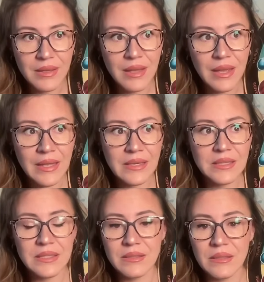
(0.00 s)
And
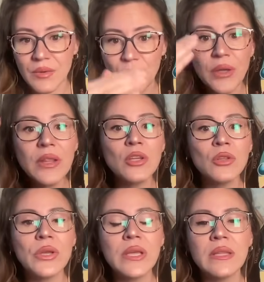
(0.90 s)
it's, whether you're
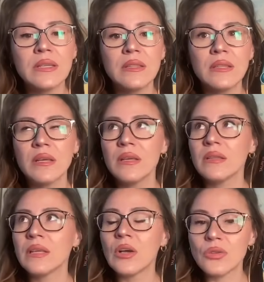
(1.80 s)
looking at it,
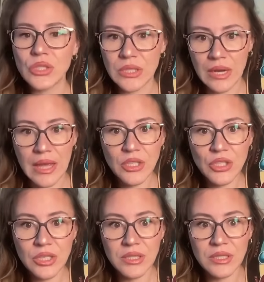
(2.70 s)
the
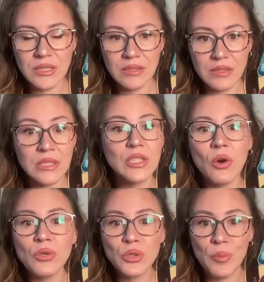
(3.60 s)
constellations, it's
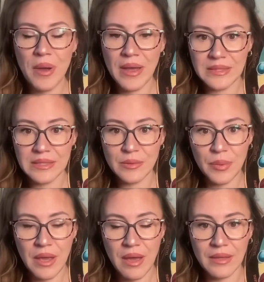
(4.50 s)
also Pisces
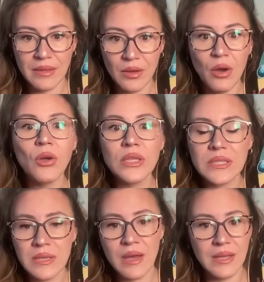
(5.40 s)
behind. All the
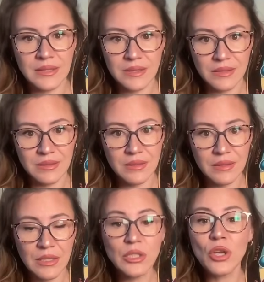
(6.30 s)
signs,
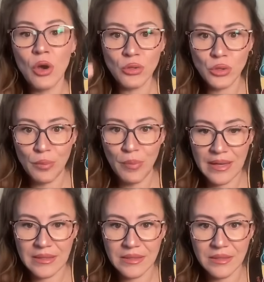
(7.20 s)
it's also
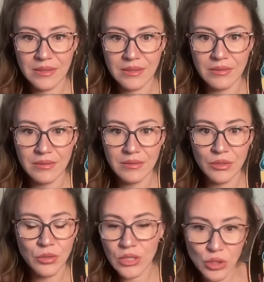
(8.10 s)
Pisces.
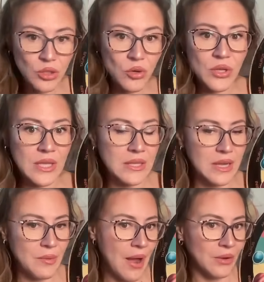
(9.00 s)
So there's no getting
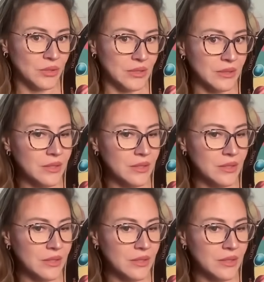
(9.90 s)
around it.